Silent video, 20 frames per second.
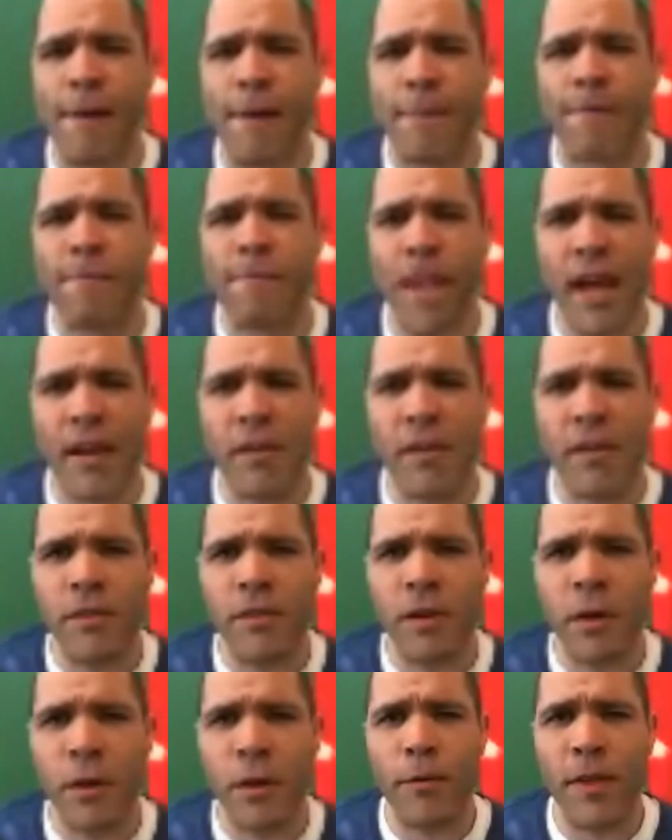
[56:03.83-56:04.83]
Yeah, they,
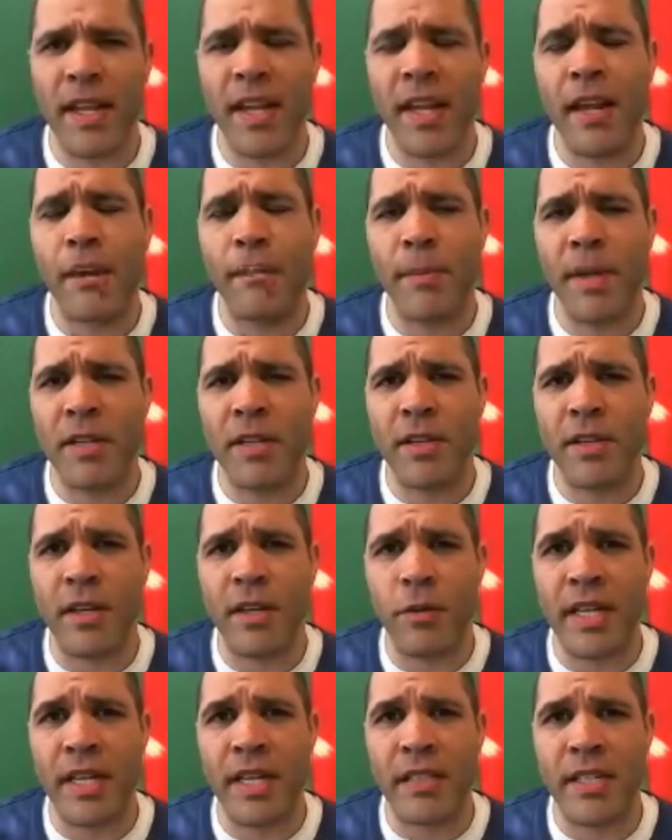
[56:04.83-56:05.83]
I don't know if they hit a
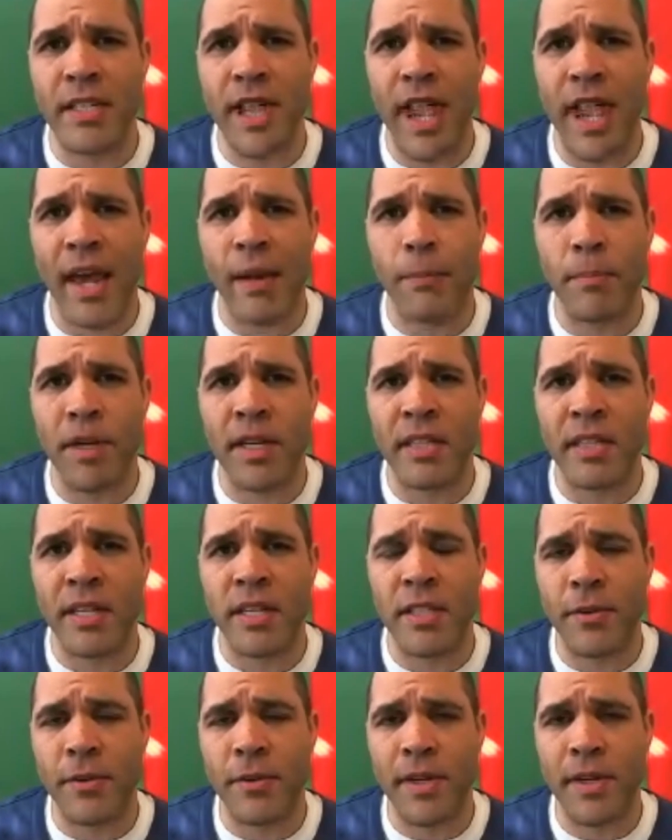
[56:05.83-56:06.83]
million units yet,
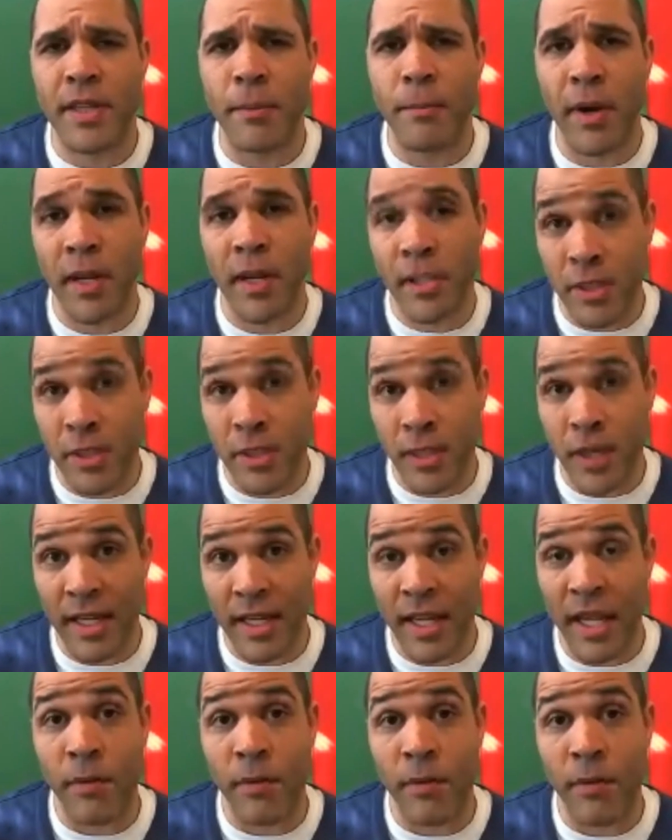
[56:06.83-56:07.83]
but considering the
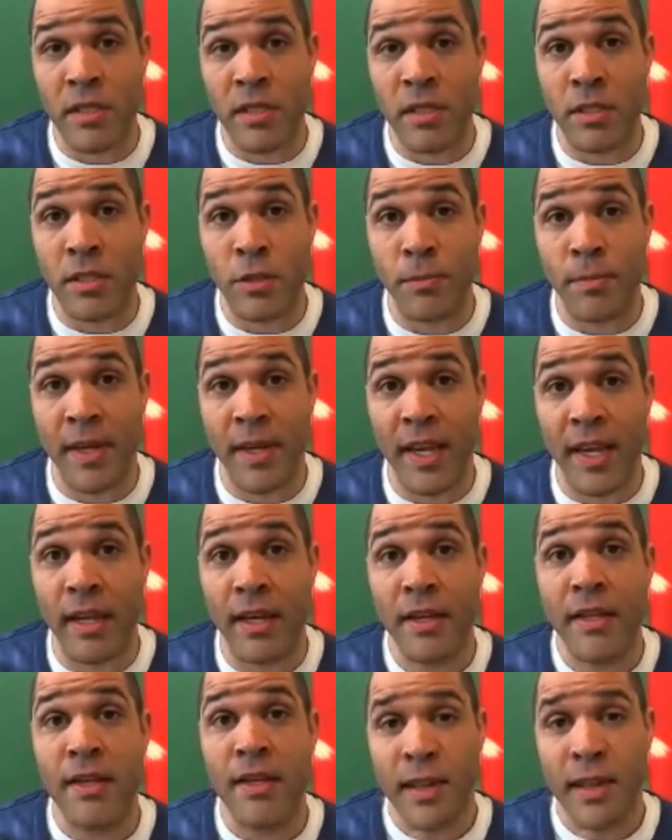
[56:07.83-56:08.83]
budget on the game wasn't too
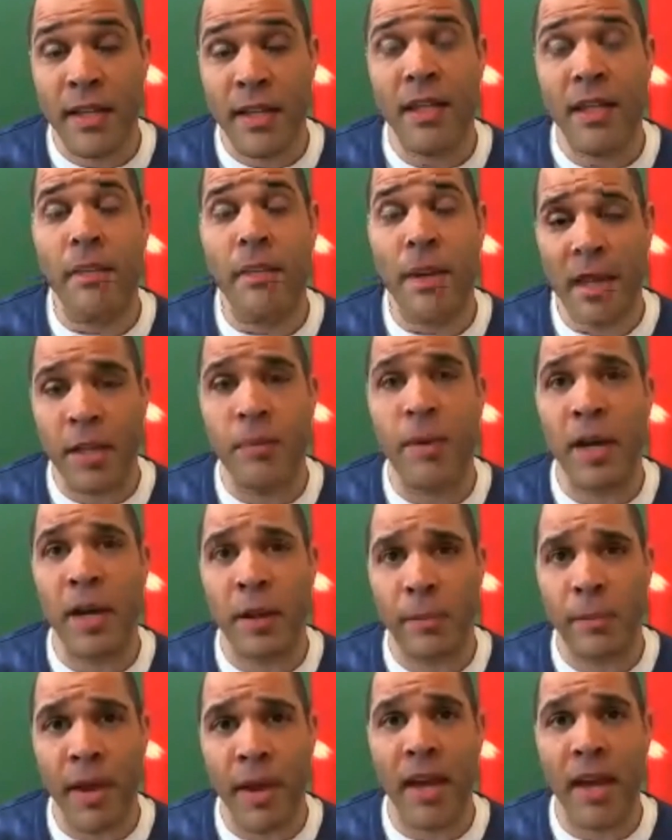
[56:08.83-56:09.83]
big, I think they made
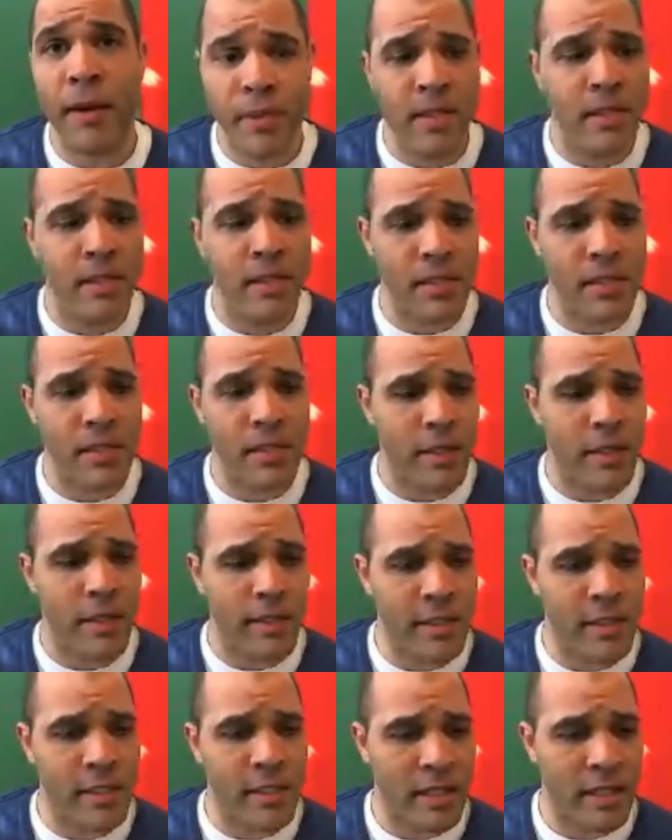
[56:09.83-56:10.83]
their money back, which is
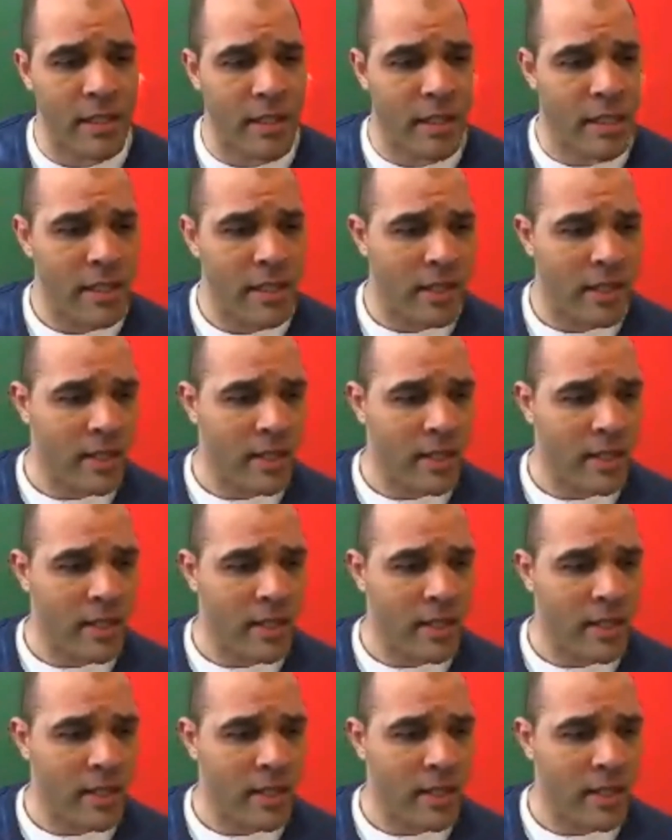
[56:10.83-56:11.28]
encouraging.